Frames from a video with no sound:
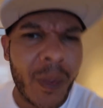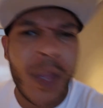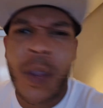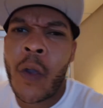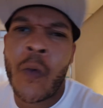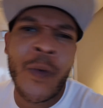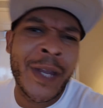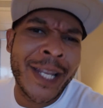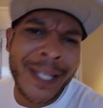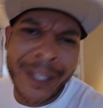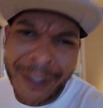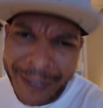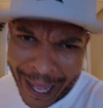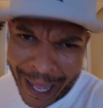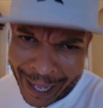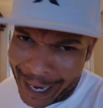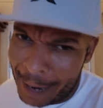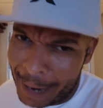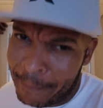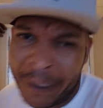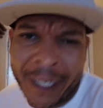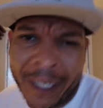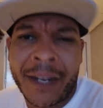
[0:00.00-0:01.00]
We didn't do that.
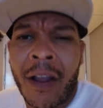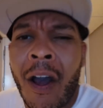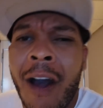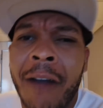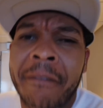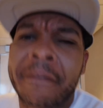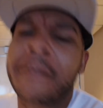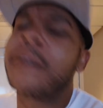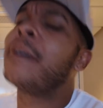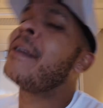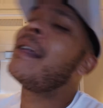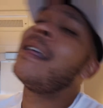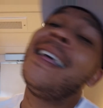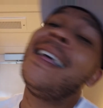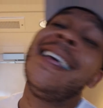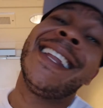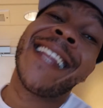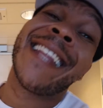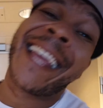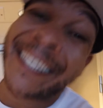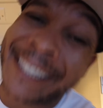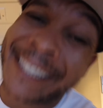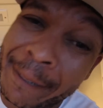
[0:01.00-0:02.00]
I put in the offer,
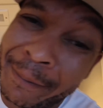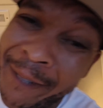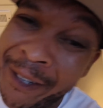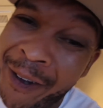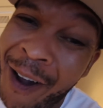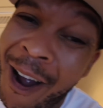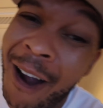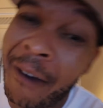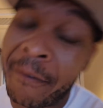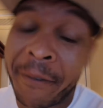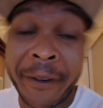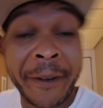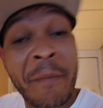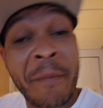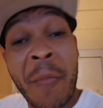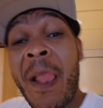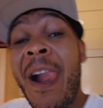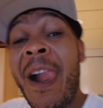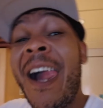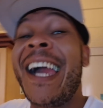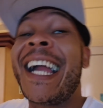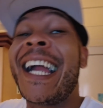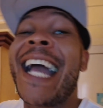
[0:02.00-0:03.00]
they accept the offer,
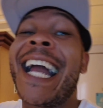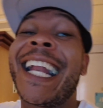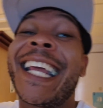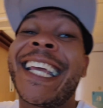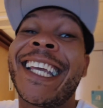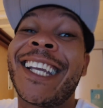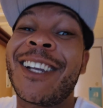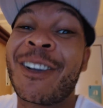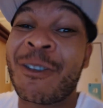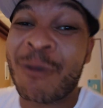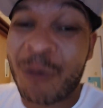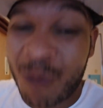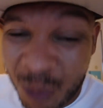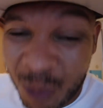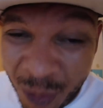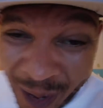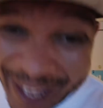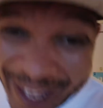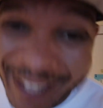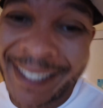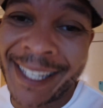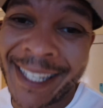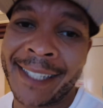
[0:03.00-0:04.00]
got a
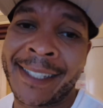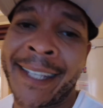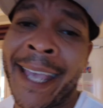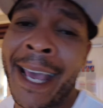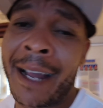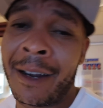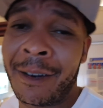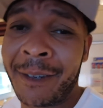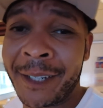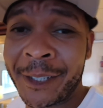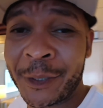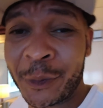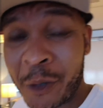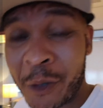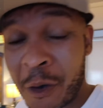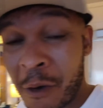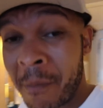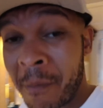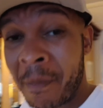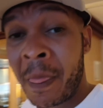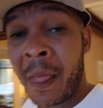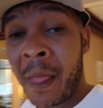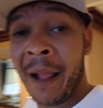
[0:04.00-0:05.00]
great discount.
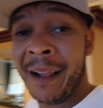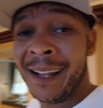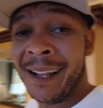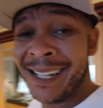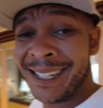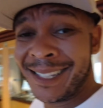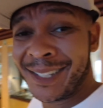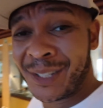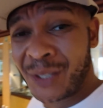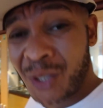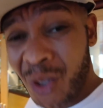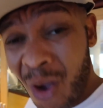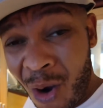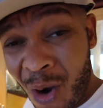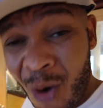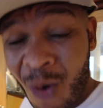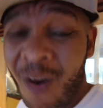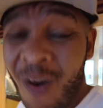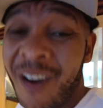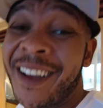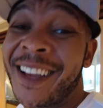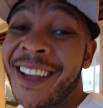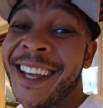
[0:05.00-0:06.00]
So,
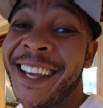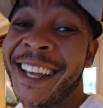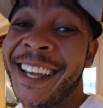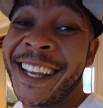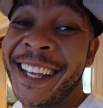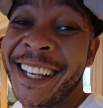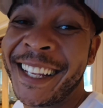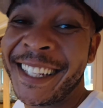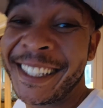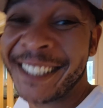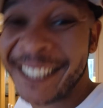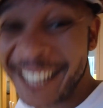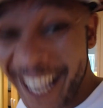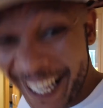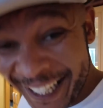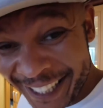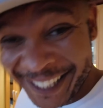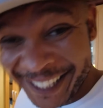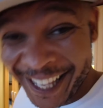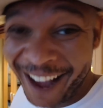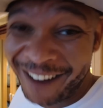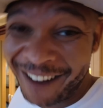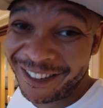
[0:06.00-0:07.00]
check
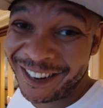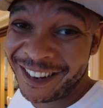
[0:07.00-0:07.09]
this out.